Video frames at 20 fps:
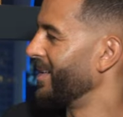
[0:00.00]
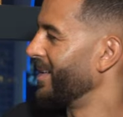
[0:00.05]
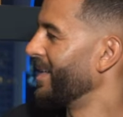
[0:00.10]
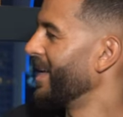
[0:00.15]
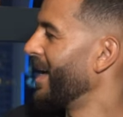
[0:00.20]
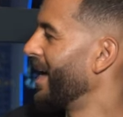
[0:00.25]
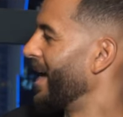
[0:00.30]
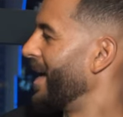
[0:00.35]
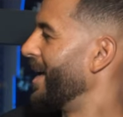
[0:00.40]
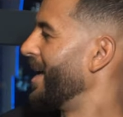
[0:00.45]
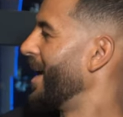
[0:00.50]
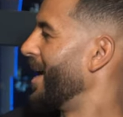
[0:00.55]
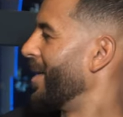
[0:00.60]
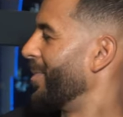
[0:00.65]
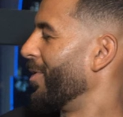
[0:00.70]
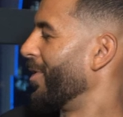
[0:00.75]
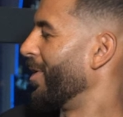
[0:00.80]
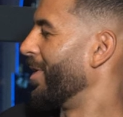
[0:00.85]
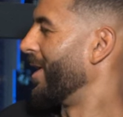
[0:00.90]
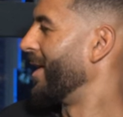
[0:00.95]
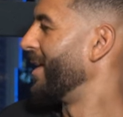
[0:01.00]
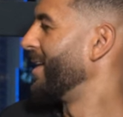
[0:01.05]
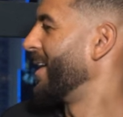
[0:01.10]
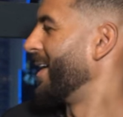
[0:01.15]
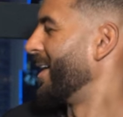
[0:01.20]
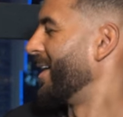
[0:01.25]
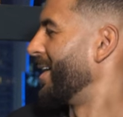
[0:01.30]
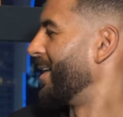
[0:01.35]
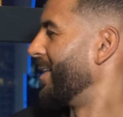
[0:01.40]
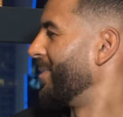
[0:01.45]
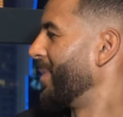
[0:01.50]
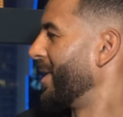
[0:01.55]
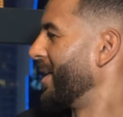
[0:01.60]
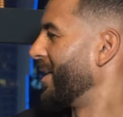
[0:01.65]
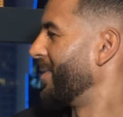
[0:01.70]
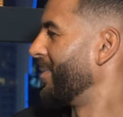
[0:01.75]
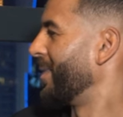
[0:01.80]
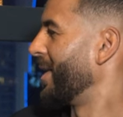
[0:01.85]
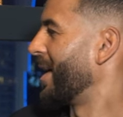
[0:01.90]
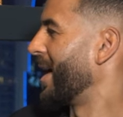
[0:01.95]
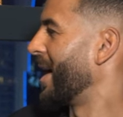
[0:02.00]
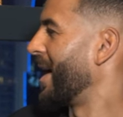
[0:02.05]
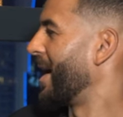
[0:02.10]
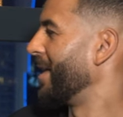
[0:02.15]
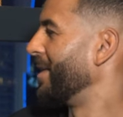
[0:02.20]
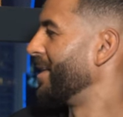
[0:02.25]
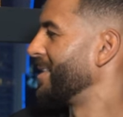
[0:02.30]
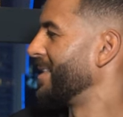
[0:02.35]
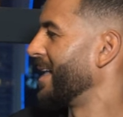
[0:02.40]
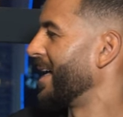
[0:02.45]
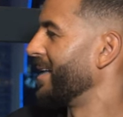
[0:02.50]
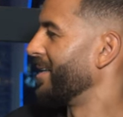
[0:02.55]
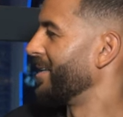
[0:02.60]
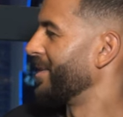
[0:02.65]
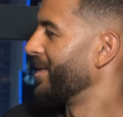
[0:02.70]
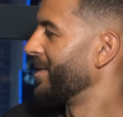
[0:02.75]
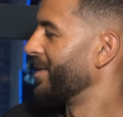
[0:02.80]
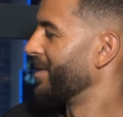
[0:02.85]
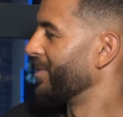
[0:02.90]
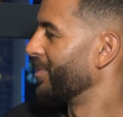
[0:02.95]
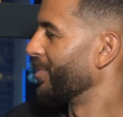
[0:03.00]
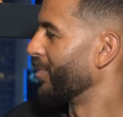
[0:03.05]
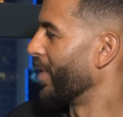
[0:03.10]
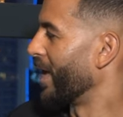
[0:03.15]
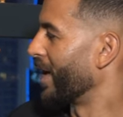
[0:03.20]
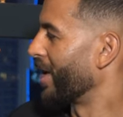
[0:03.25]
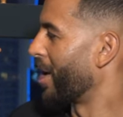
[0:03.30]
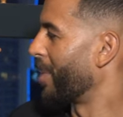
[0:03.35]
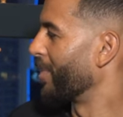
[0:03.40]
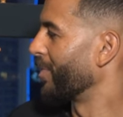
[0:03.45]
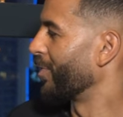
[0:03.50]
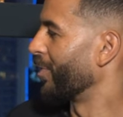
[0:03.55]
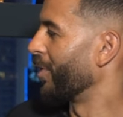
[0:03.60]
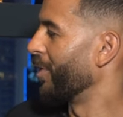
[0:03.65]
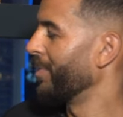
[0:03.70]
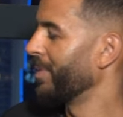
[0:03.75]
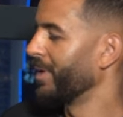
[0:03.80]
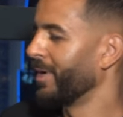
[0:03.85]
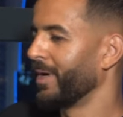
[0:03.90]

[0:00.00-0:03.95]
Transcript: Yeah, bro. Yeah, I understand where it comes from.